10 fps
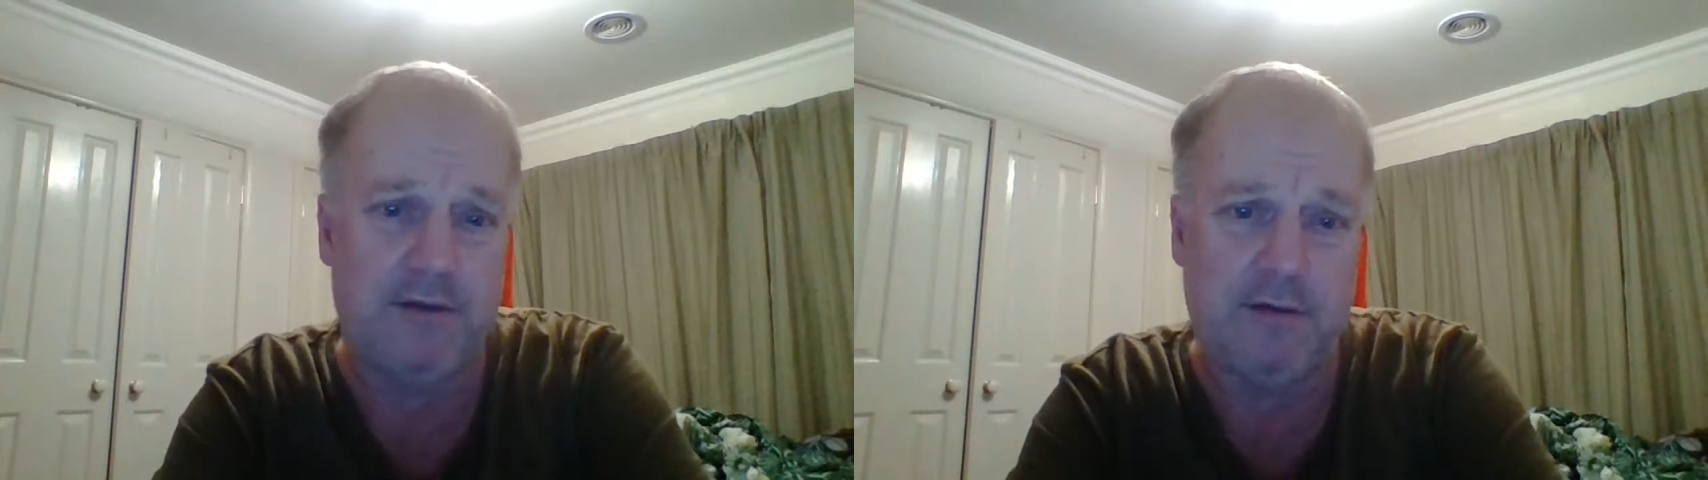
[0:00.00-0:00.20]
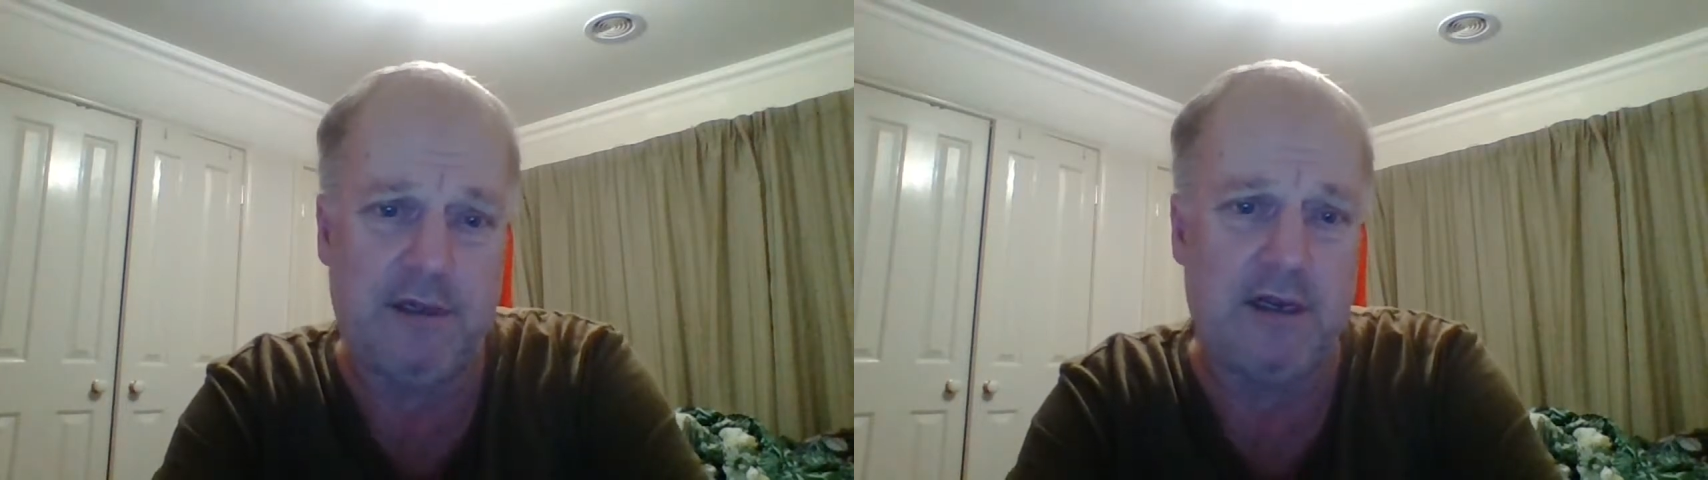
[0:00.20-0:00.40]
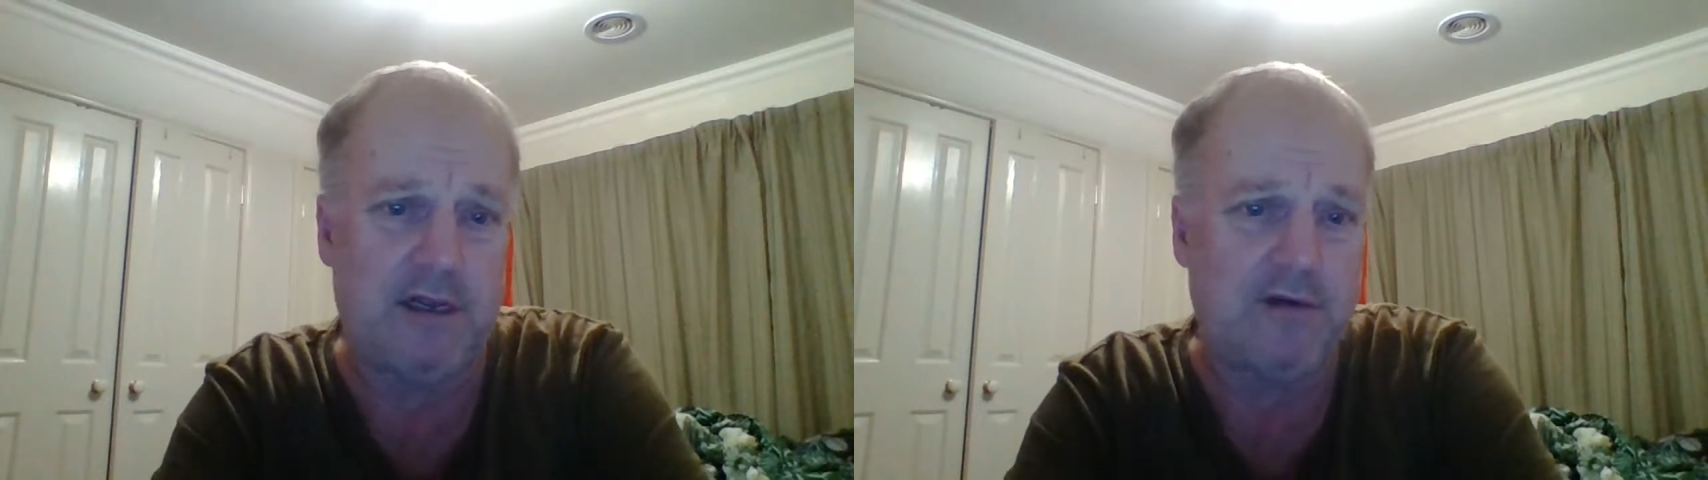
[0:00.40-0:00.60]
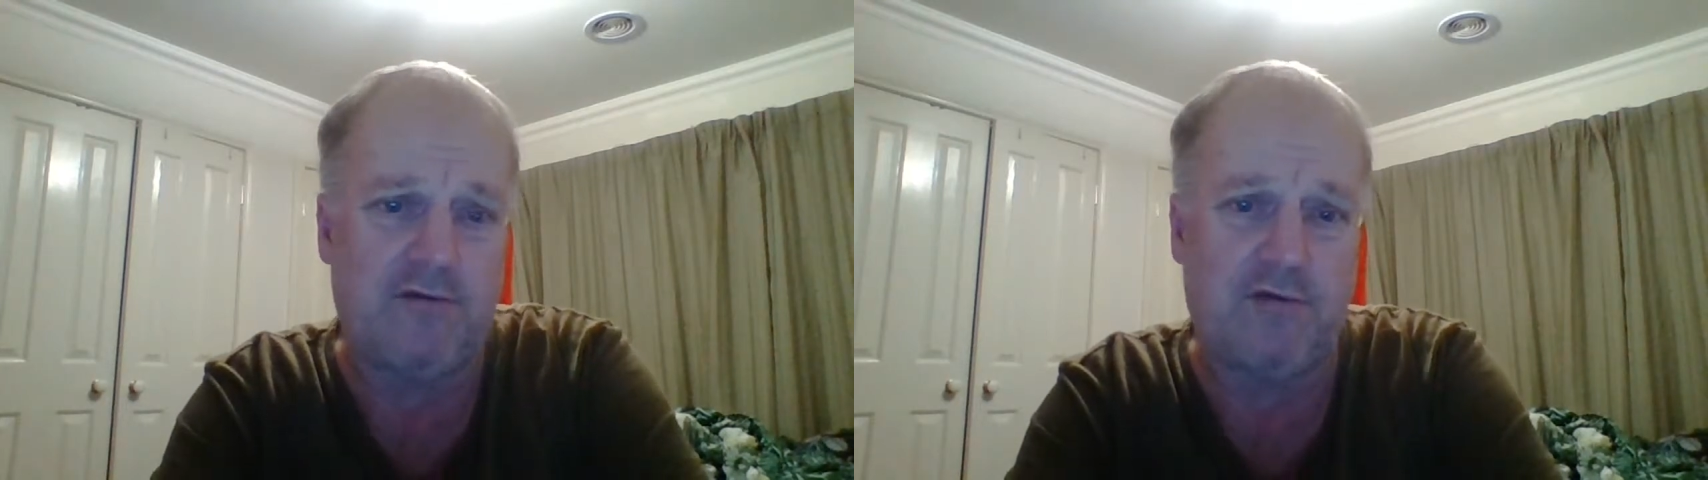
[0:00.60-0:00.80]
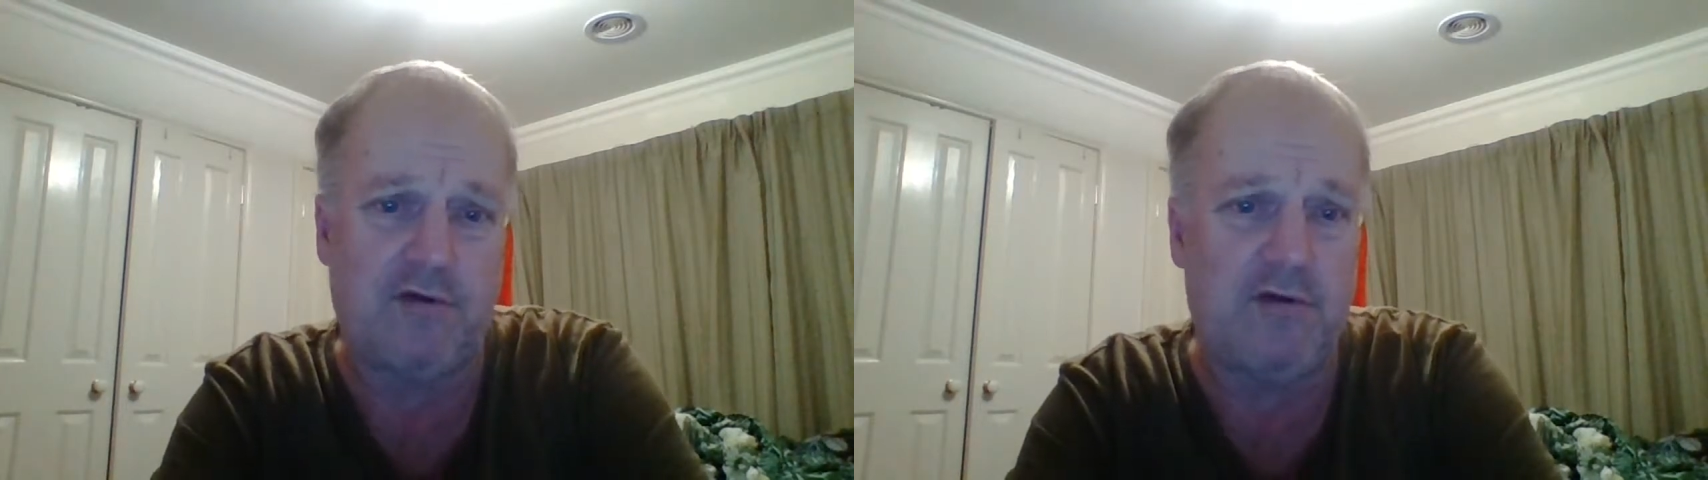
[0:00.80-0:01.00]
they don't
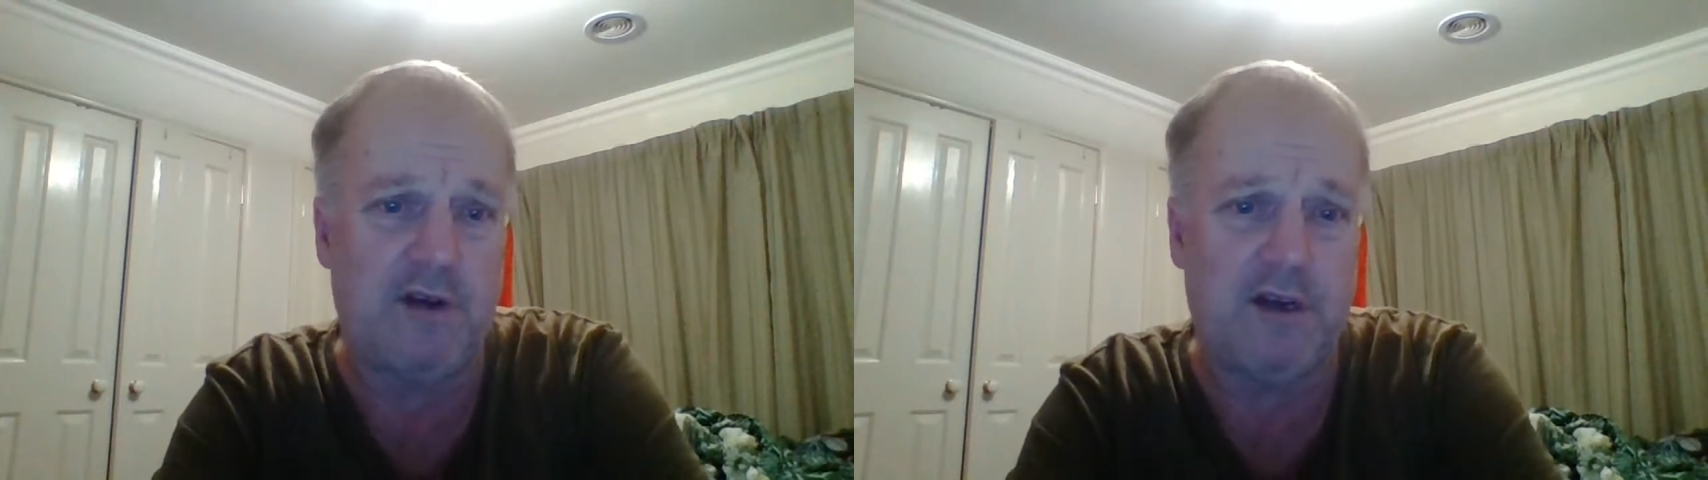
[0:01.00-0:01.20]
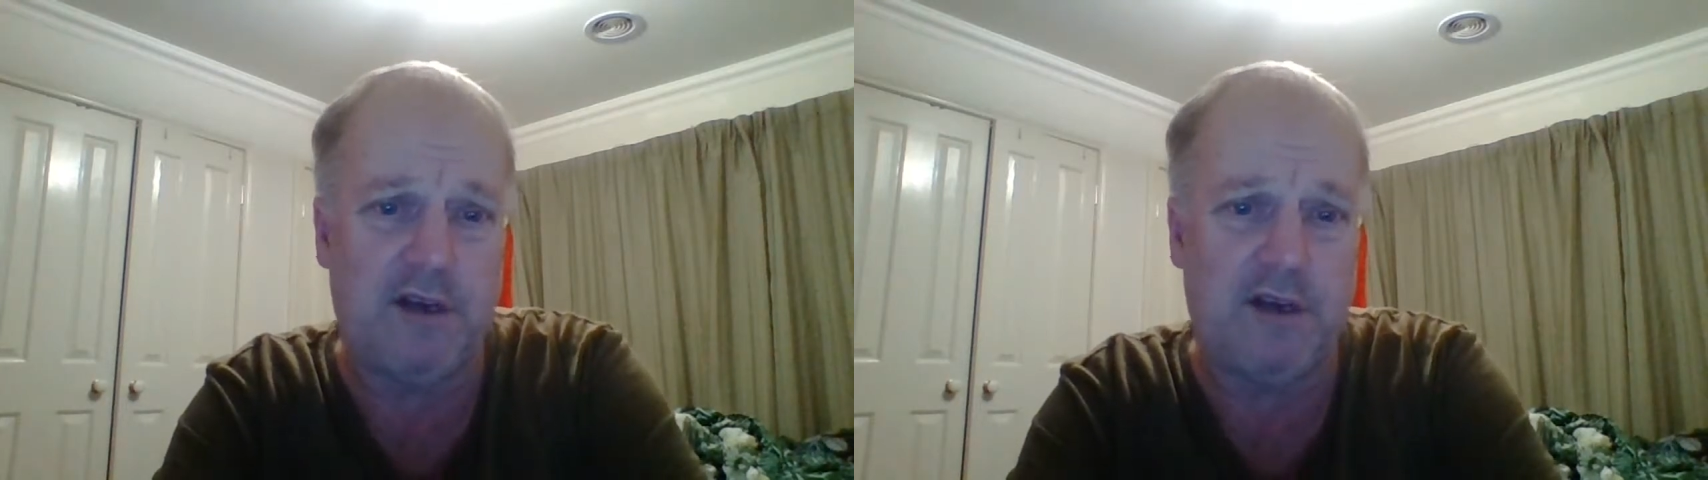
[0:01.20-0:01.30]
cry,